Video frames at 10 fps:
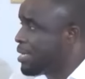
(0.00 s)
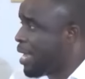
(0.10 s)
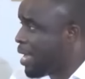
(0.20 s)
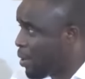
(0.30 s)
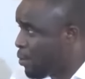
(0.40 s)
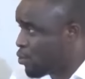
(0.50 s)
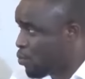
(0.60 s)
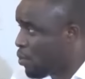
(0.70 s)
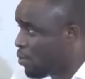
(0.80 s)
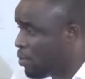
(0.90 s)

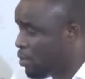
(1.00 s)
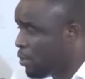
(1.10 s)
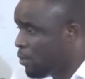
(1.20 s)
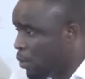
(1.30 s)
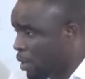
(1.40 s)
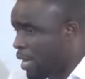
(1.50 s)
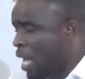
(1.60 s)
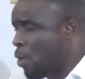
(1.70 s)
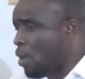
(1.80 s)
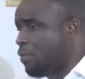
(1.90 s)
Okay,
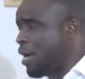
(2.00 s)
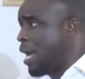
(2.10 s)
and go for